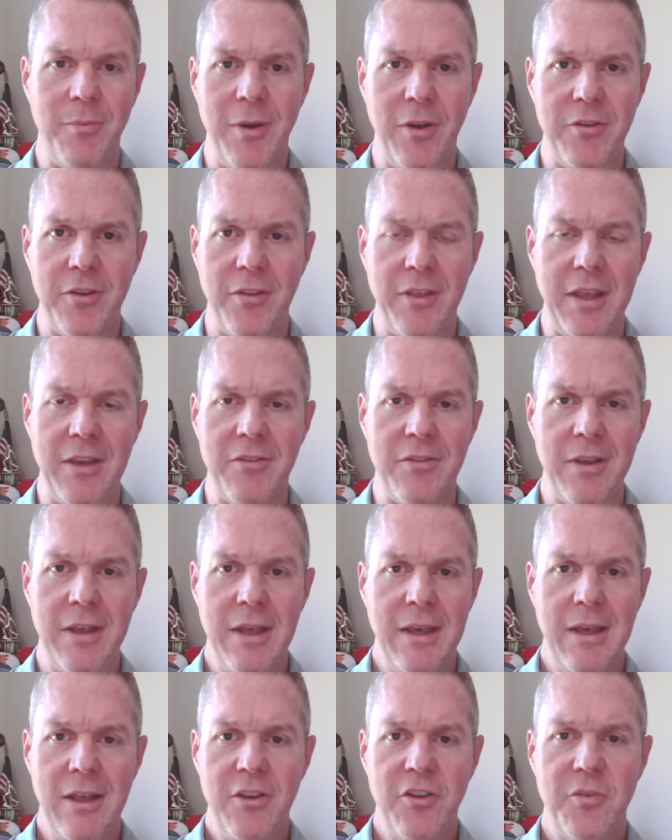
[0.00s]
Most of these
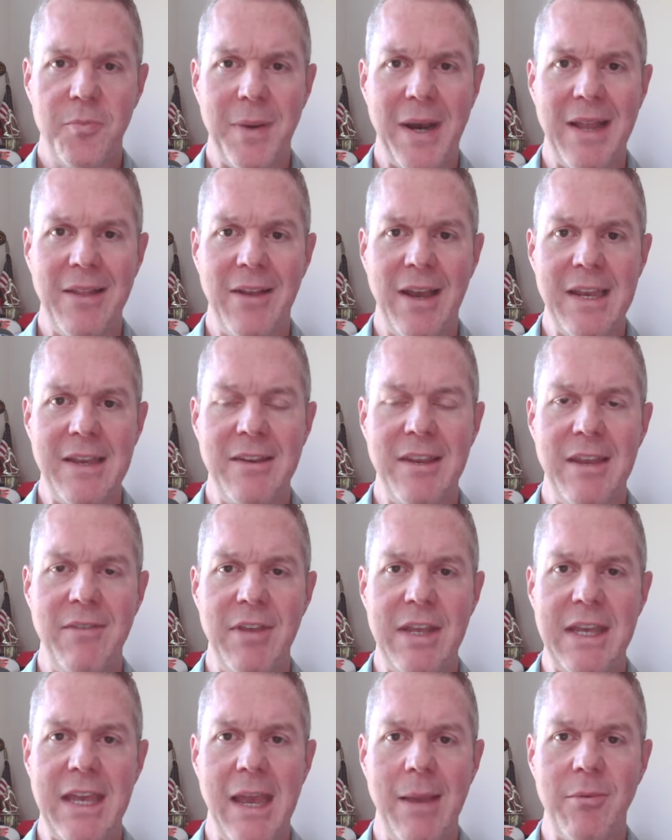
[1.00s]
Spotlight
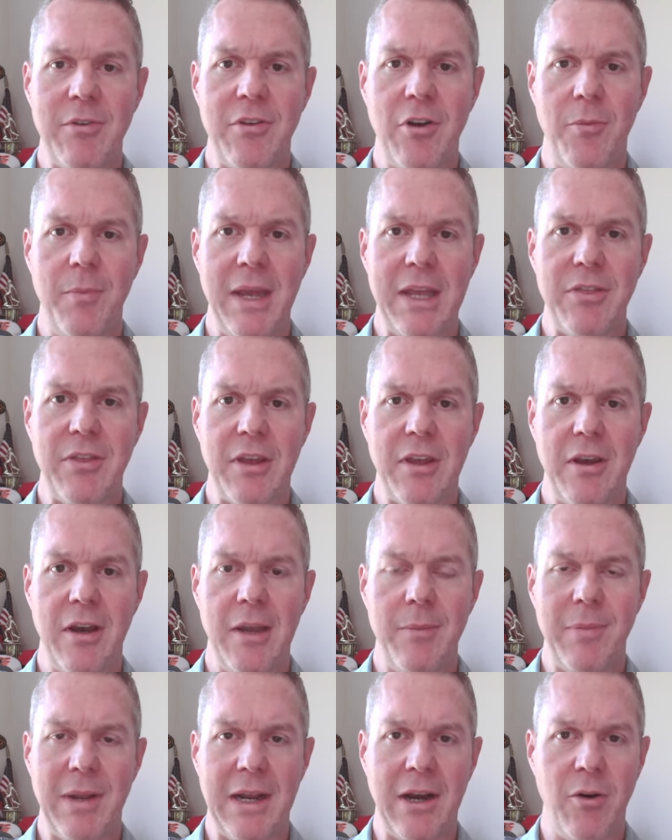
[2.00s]
TV games don't make the
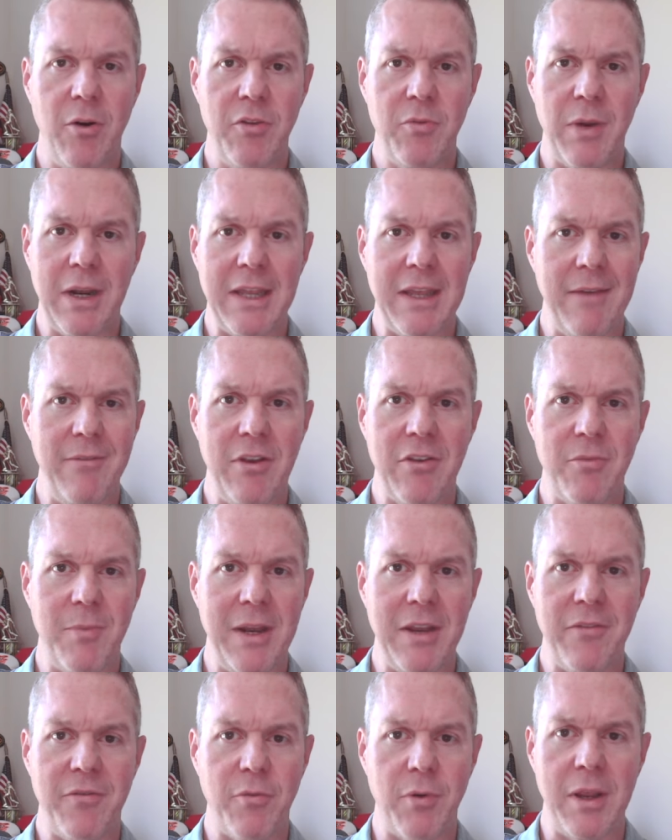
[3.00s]
cut, but I always want to give you as
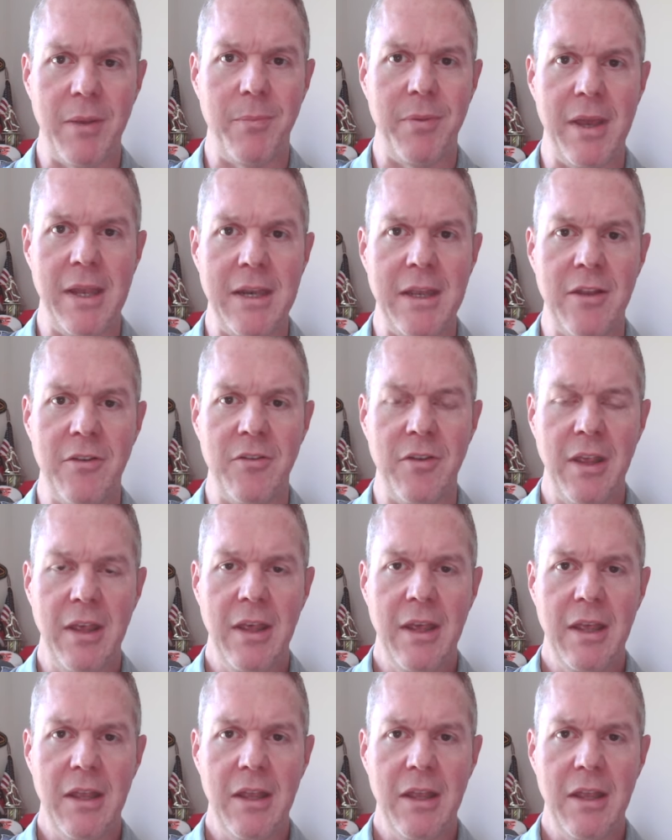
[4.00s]
many free opinions,